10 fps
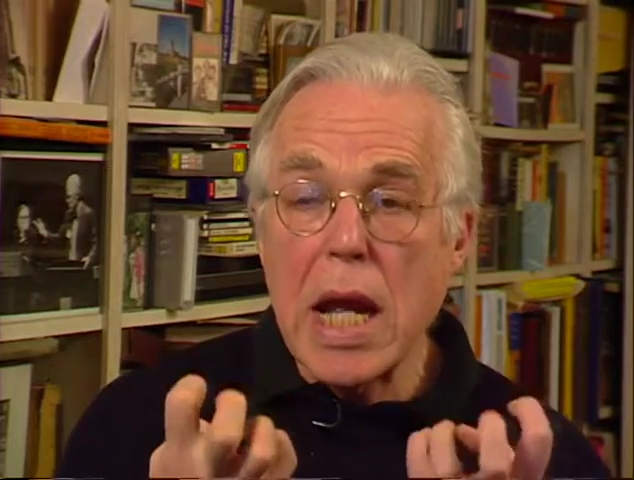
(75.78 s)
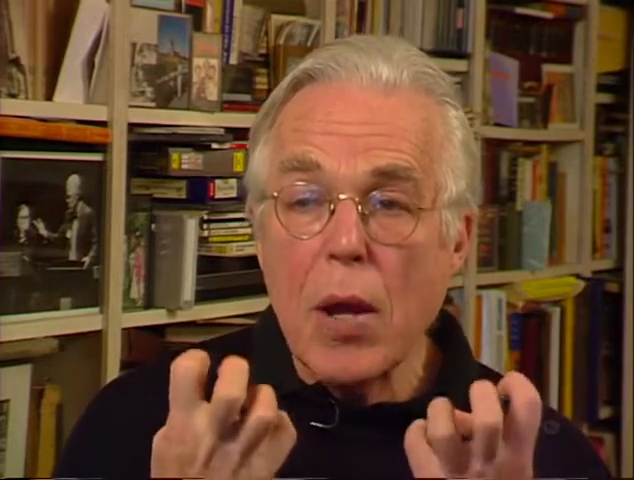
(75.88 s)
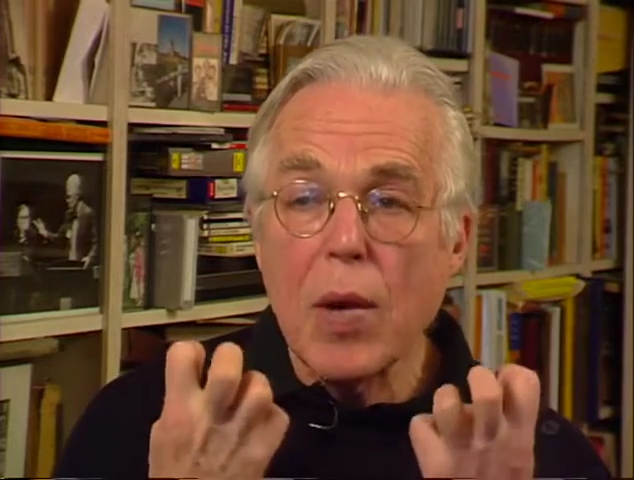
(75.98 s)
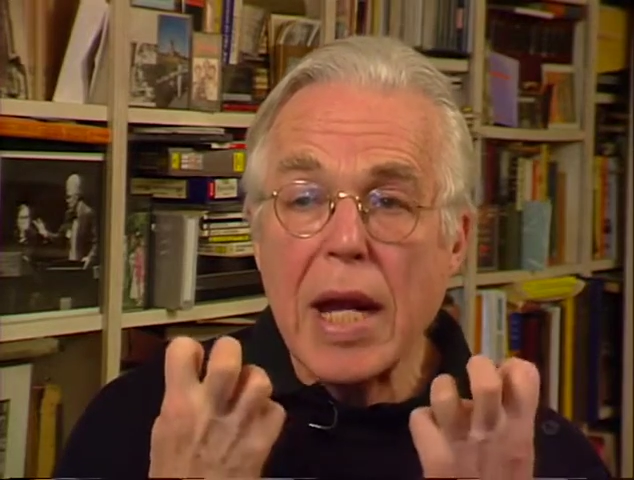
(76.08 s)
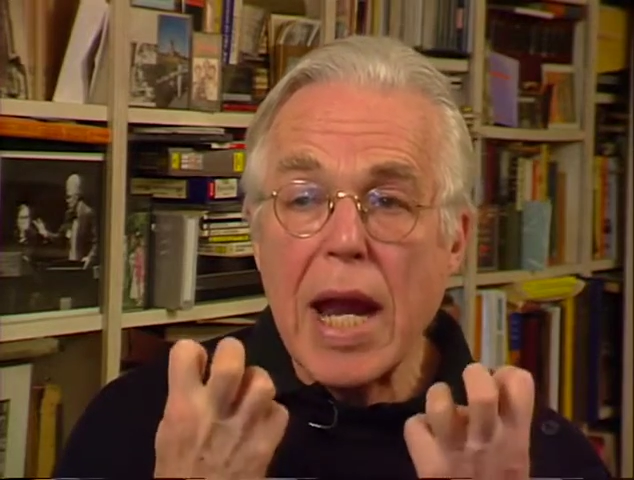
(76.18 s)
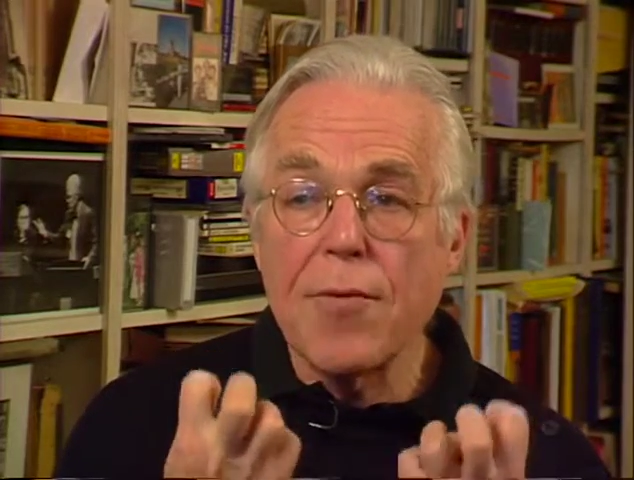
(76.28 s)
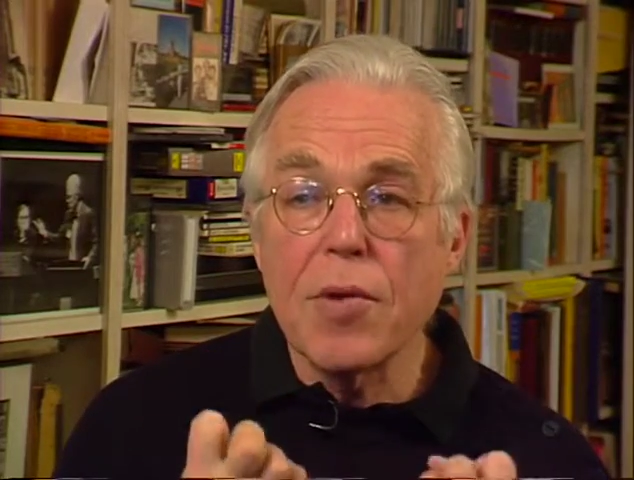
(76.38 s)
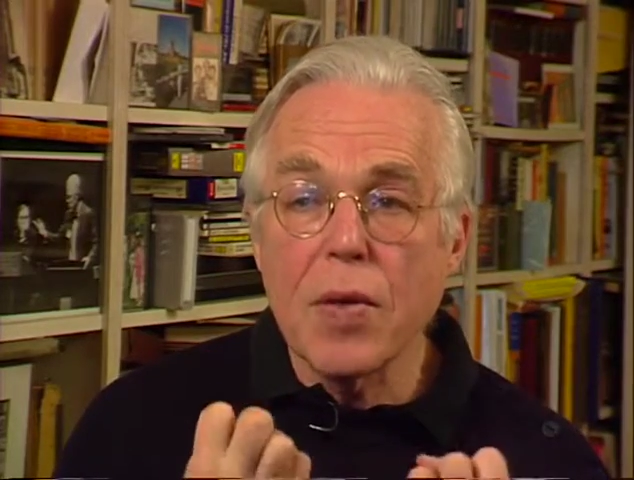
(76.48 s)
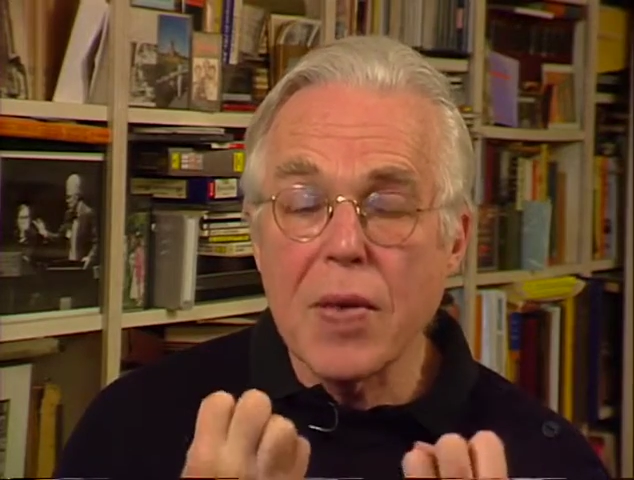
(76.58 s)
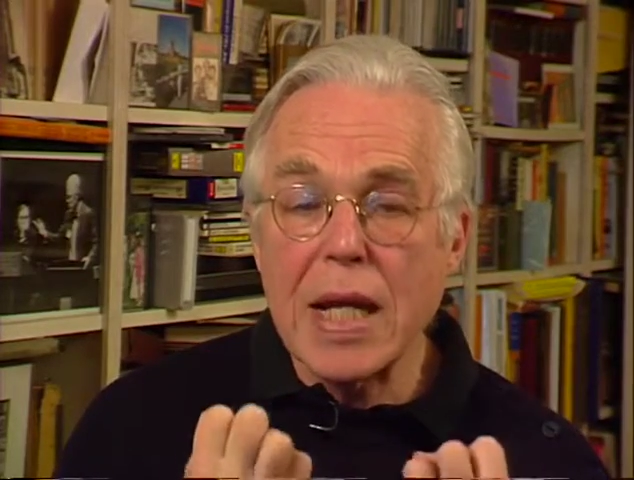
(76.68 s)
who had
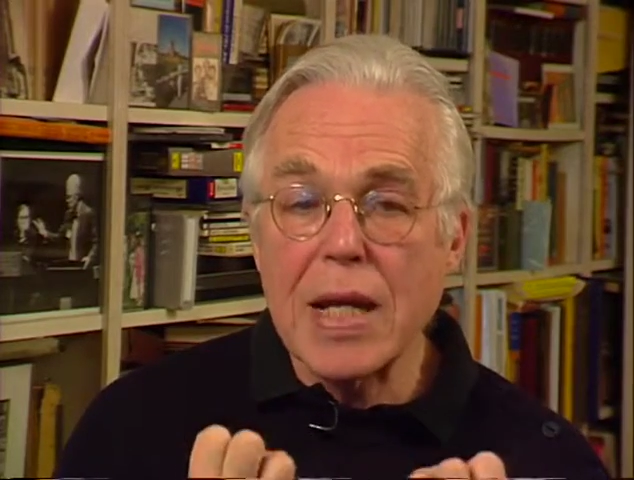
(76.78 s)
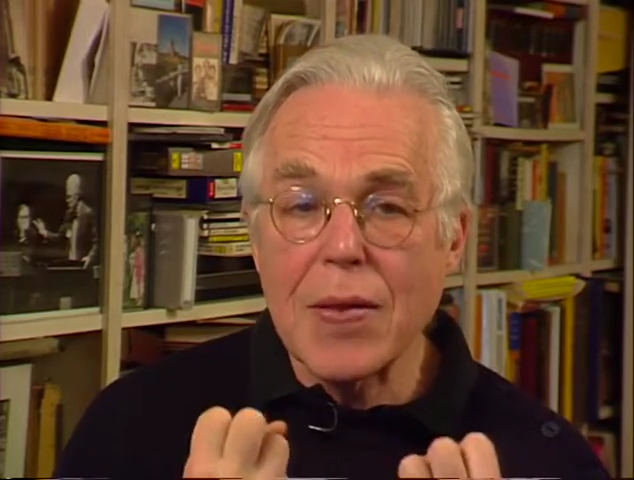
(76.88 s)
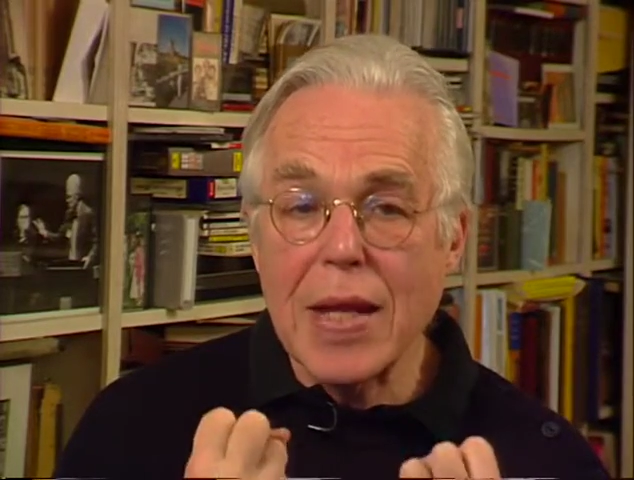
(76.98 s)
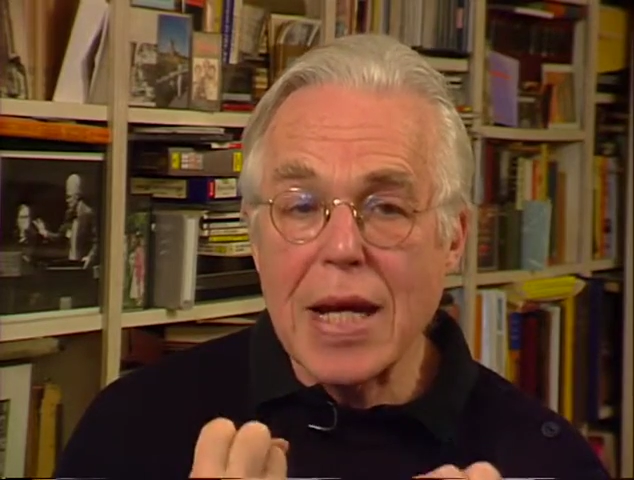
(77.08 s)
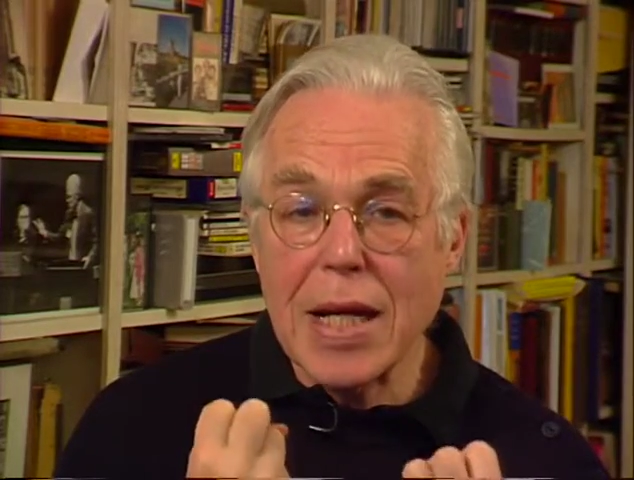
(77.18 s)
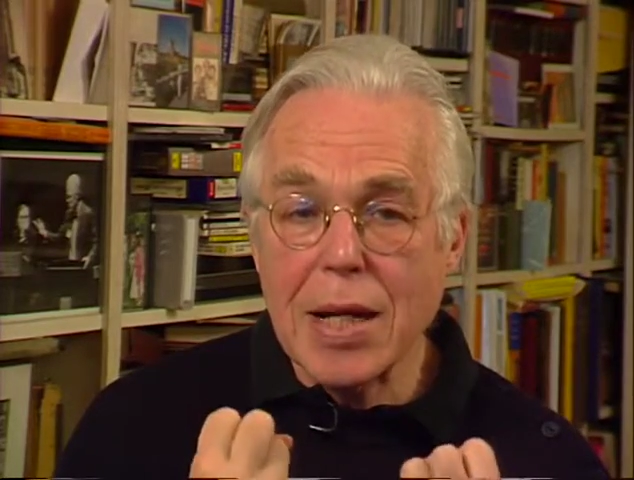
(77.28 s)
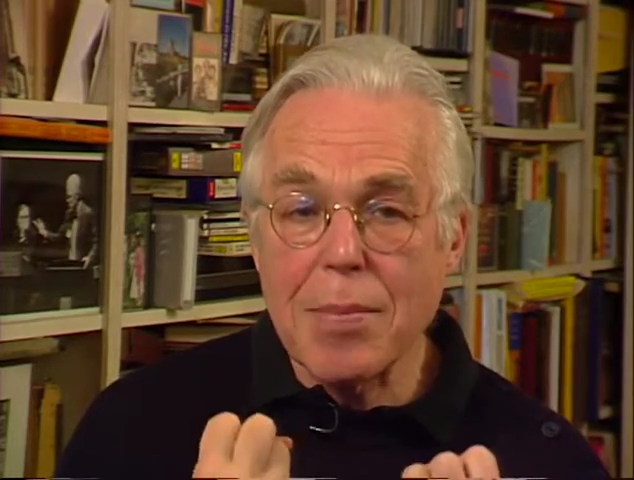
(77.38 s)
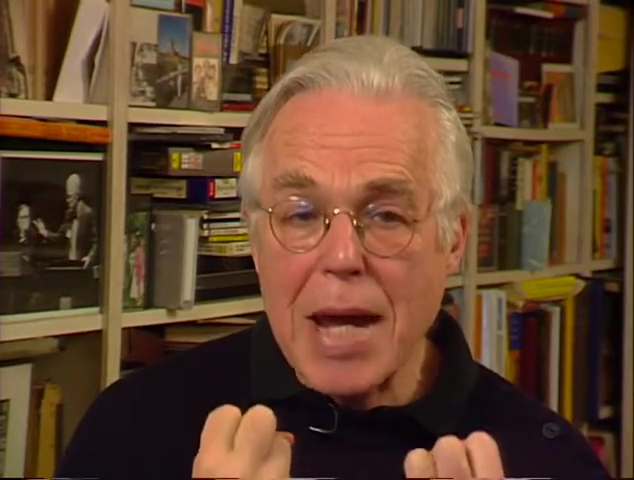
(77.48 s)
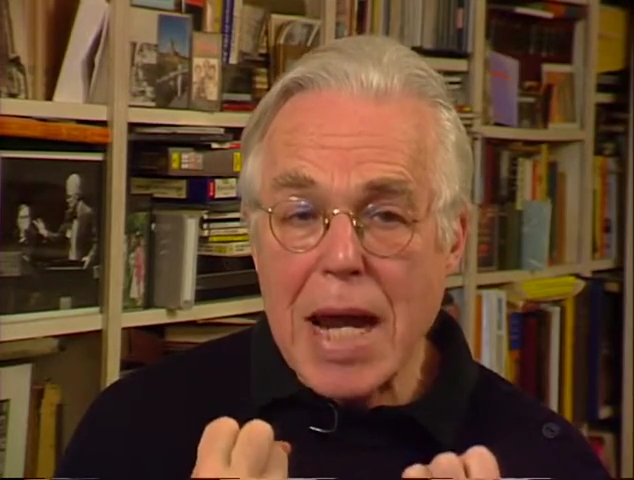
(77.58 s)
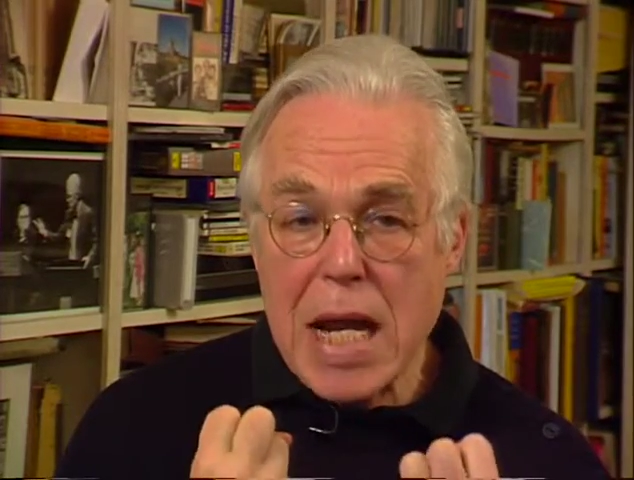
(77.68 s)
everything at their
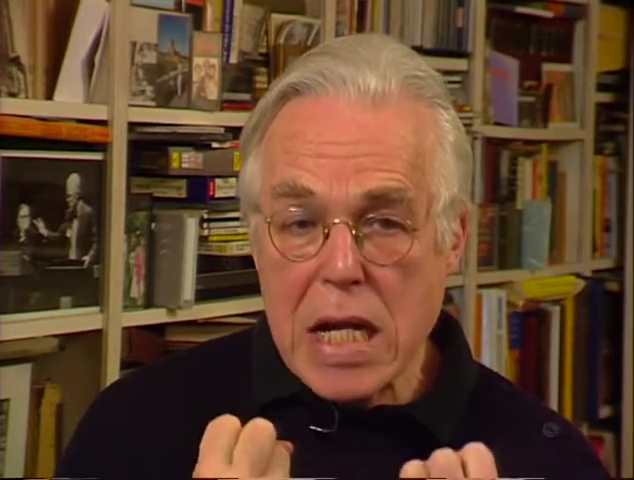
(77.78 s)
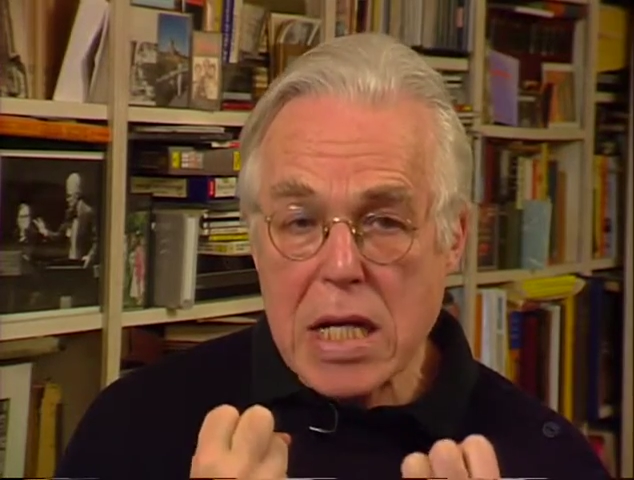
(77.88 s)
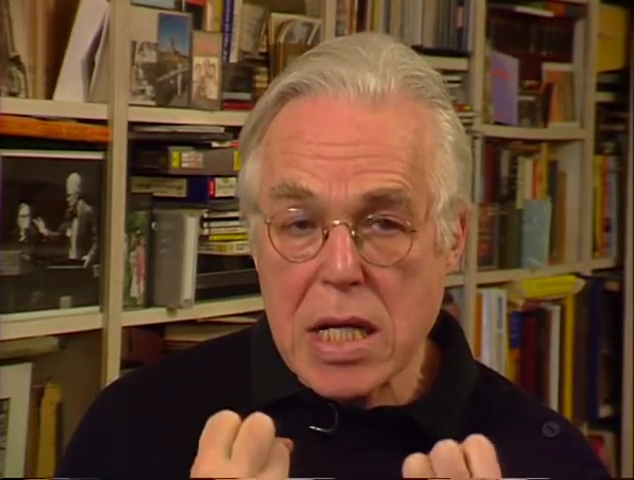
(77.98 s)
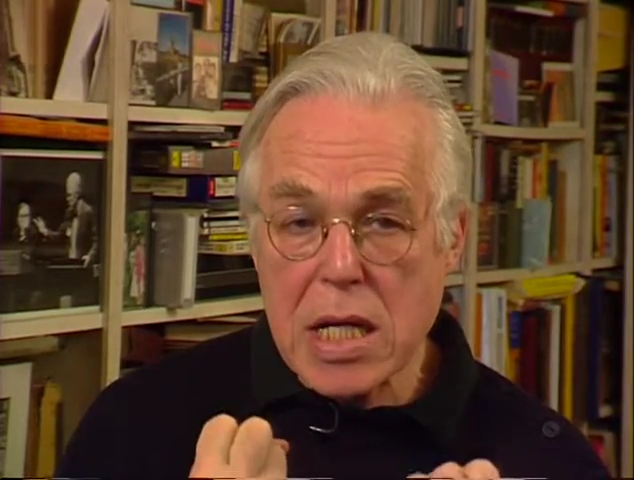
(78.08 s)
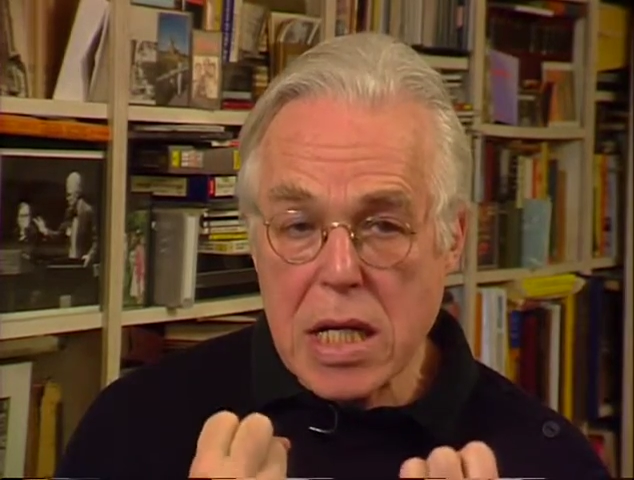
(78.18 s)
command,